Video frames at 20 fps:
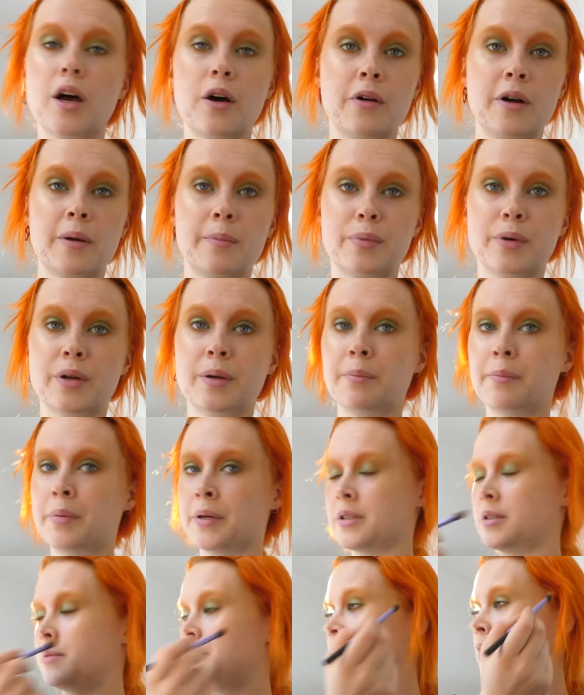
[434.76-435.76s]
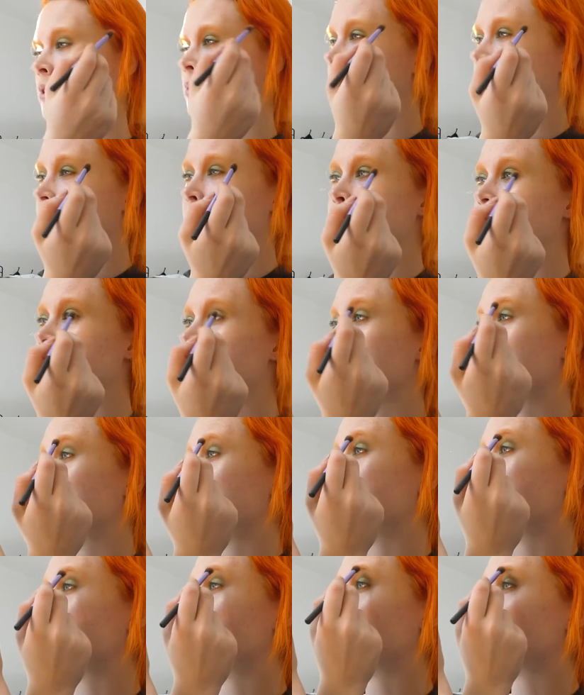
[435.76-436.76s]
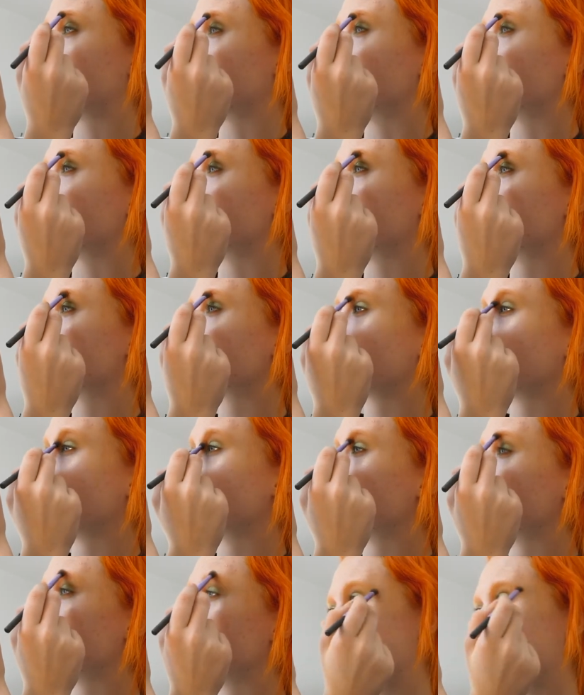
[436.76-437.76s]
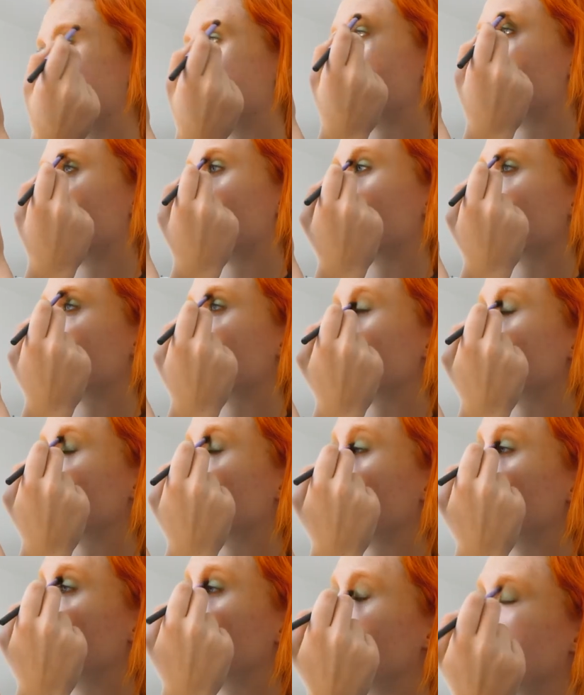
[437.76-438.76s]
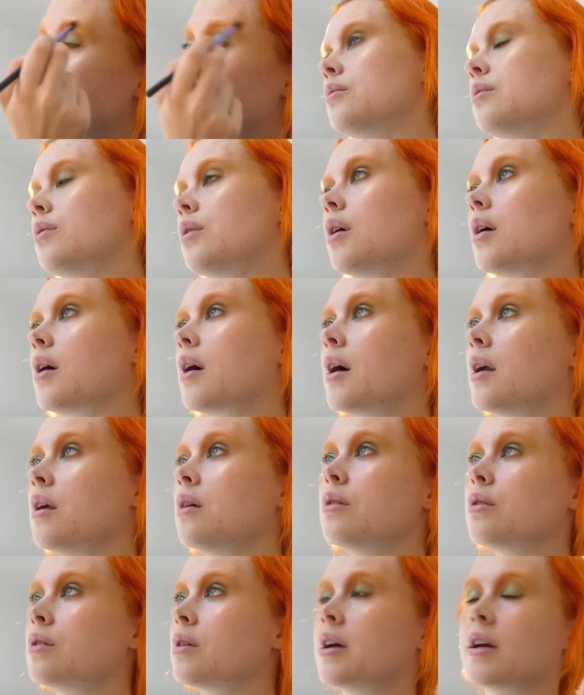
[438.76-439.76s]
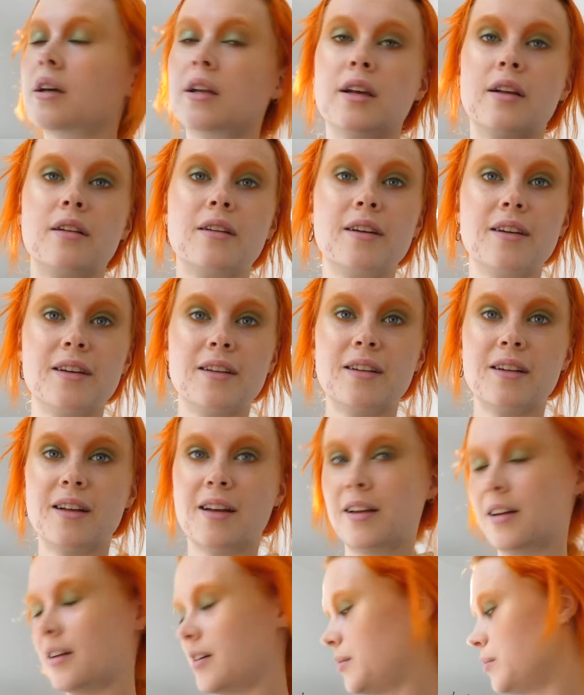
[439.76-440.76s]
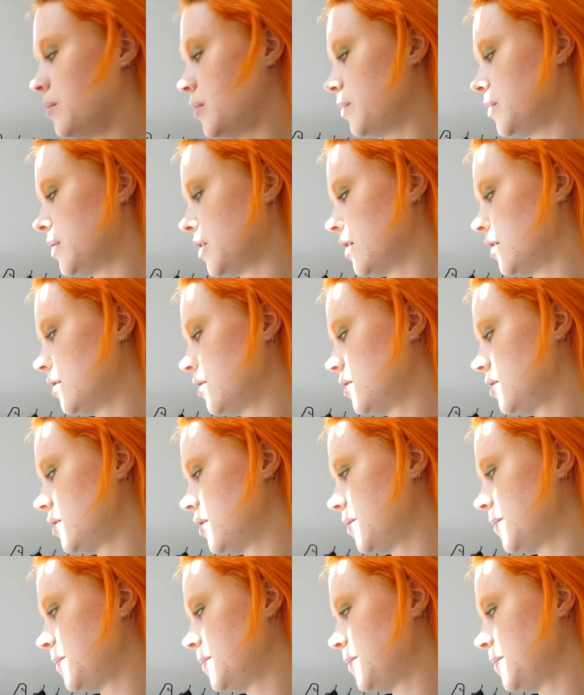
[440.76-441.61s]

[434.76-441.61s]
Oh, I'm putting Buzz, by the way, that bright orange color on my eyebrows again. Kind of look like an alien, and I'm obsessed.